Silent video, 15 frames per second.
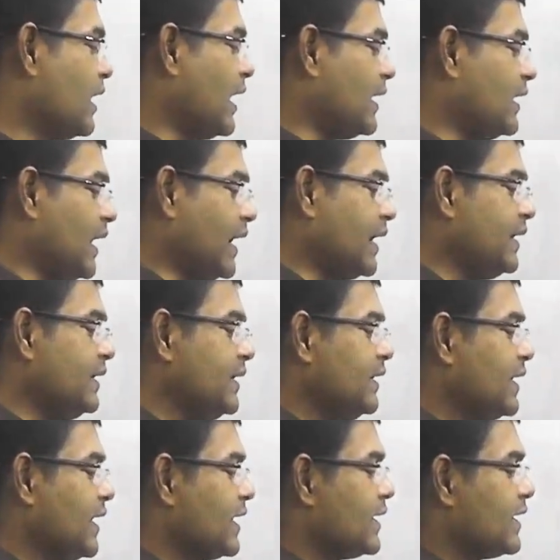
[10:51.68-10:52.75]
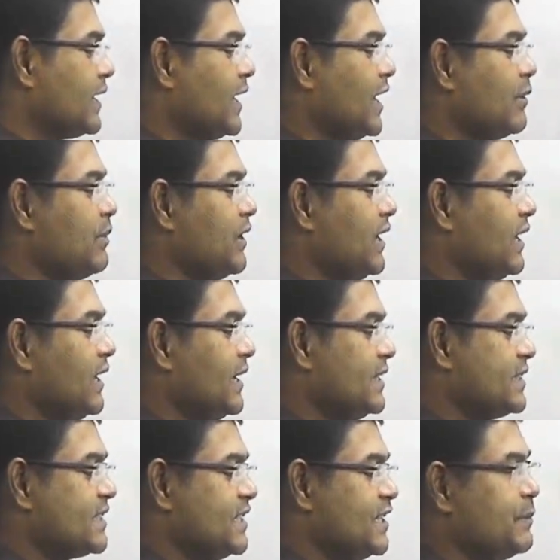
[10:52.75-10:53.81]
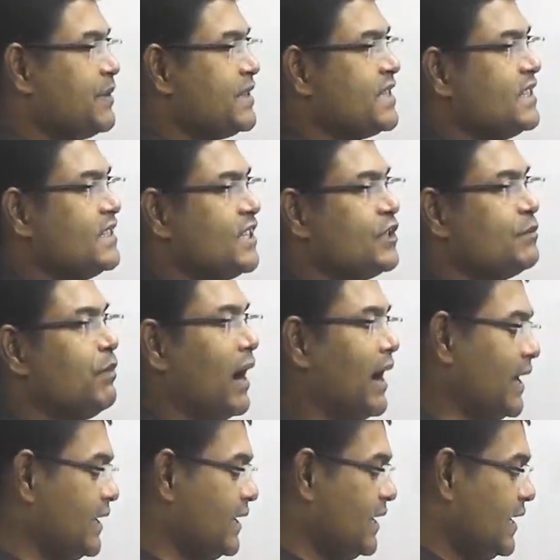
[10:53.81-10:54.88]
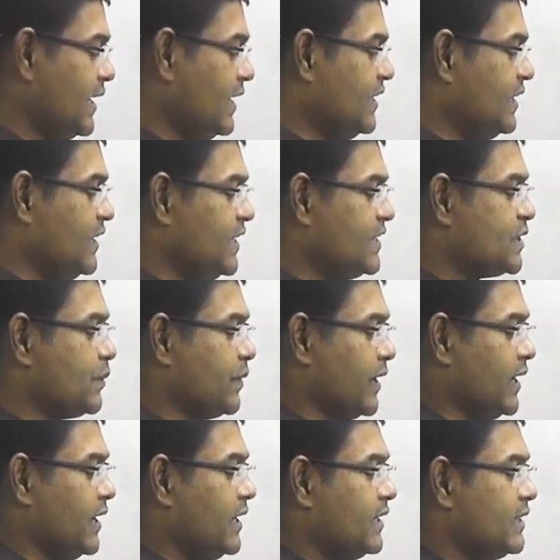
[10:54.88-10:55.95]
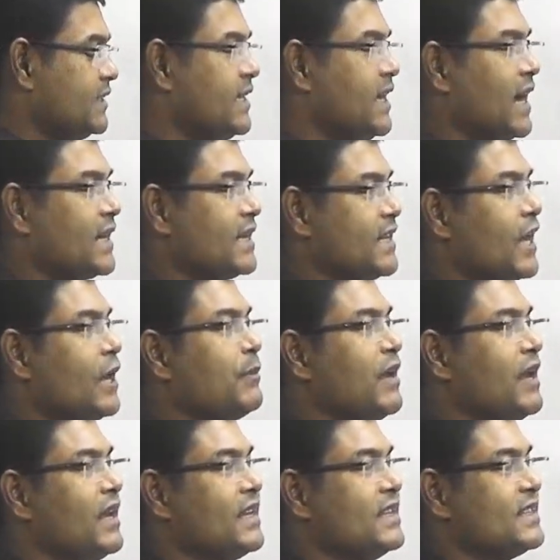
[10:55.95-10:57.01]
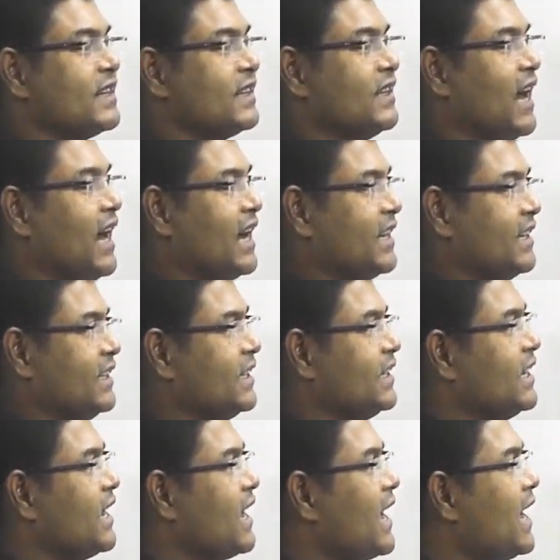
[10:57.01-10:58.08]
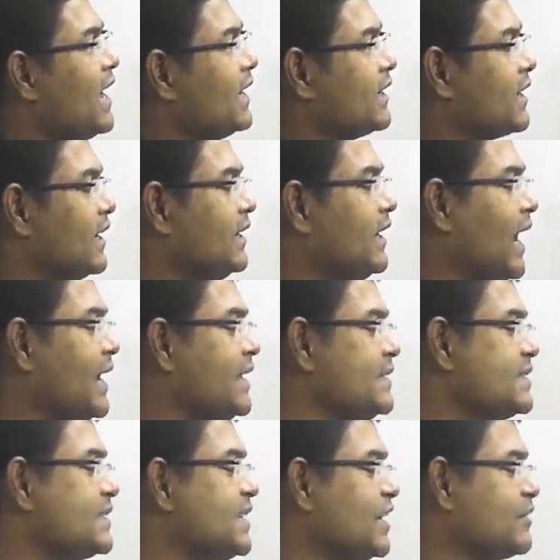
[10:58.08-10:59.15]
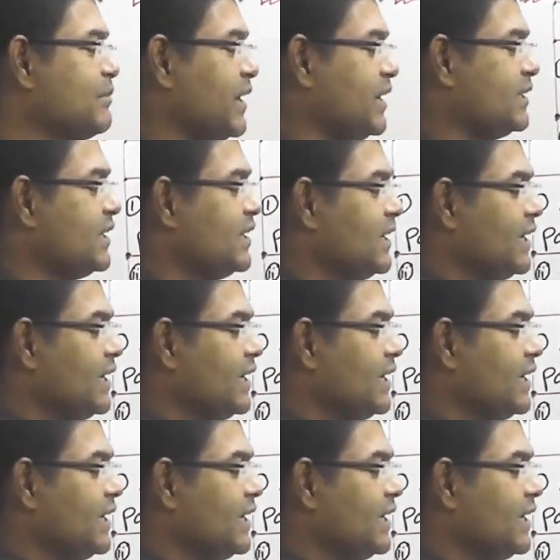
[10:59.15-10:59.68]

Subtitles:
a line AB is represented by in this way. Here AB is a line and line segment